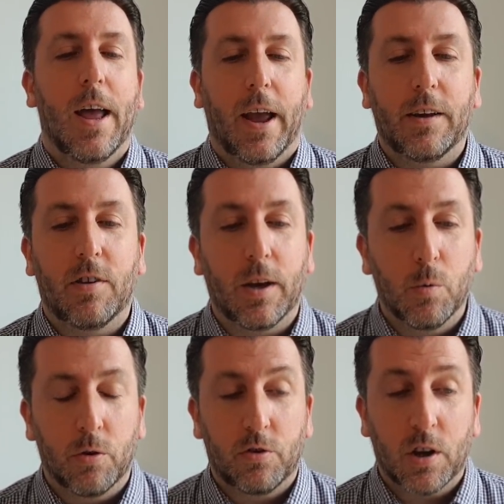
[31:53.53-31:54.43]
He said he
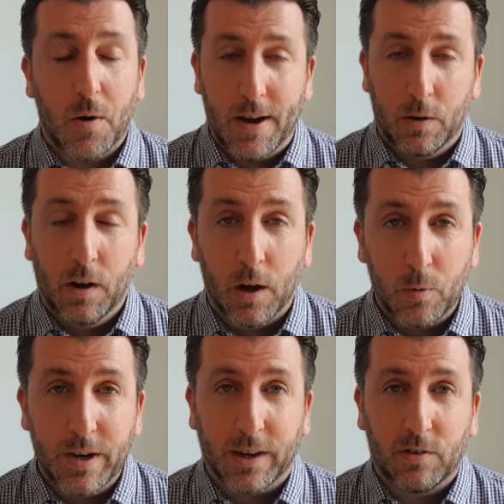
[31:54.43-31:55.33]
wants to go out on
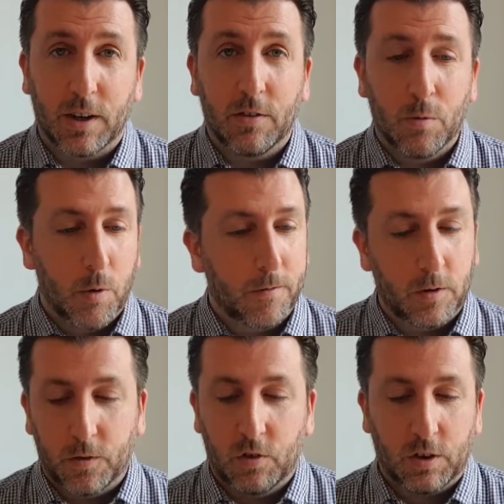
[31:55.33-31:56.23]
loan next season, whether it's
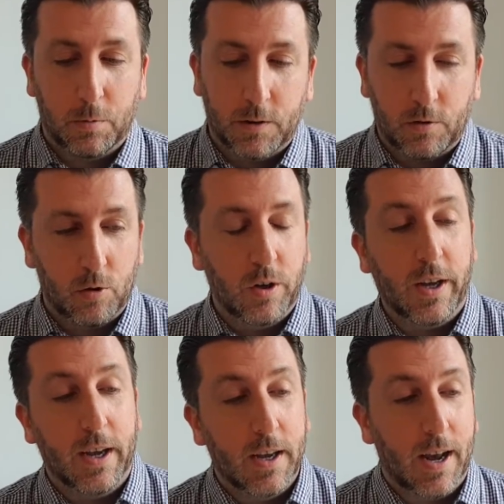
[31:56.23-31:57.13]
for 6 months or a
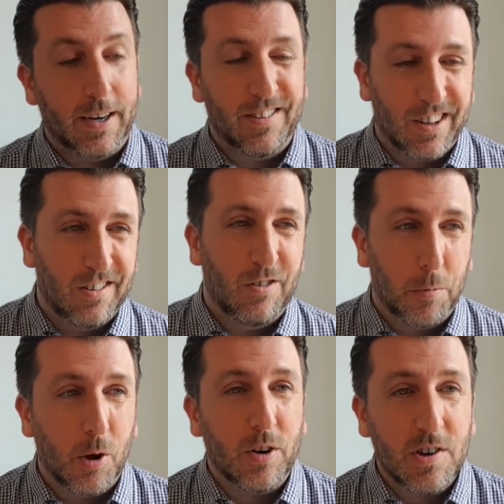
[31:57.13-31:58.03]
year. And he said, to
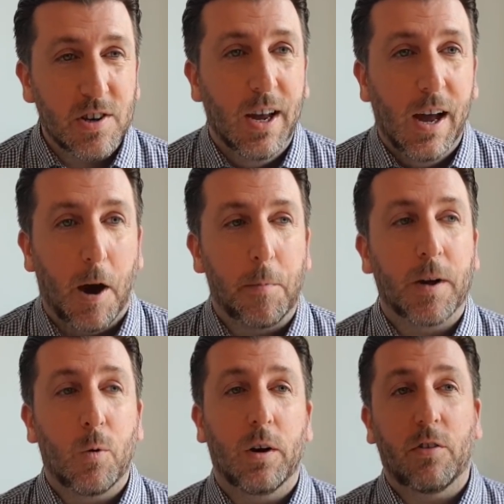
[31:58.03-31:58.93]
be honest, I've been
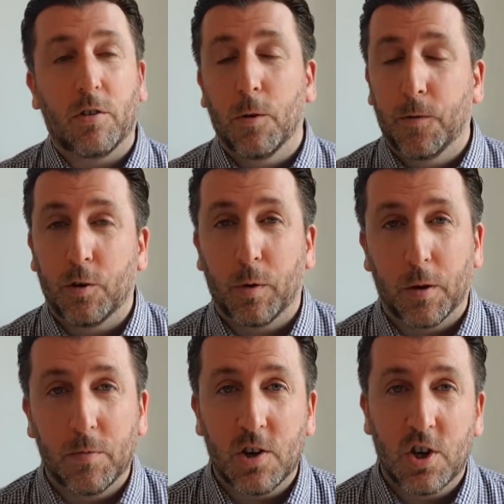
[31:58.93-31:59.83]
quite selfish with
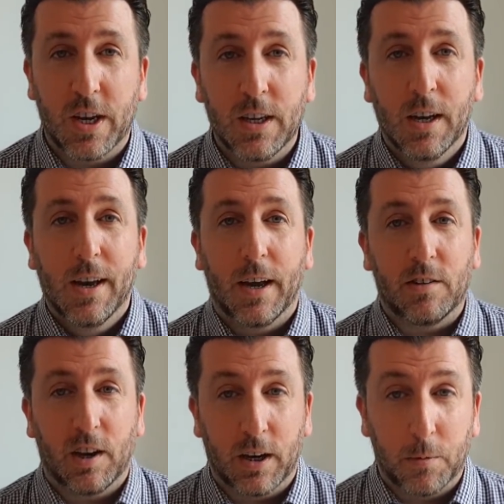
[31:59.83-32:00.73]
him this year in
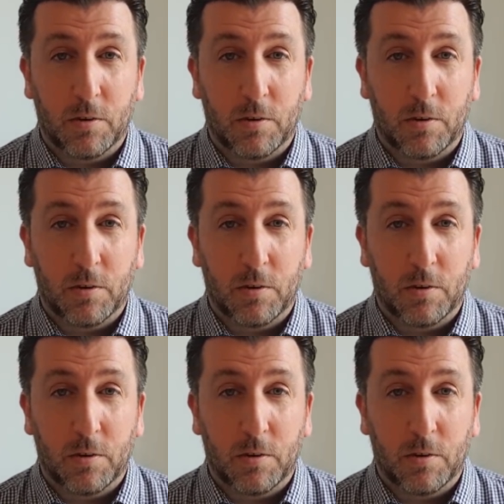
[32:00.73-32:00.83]
telling him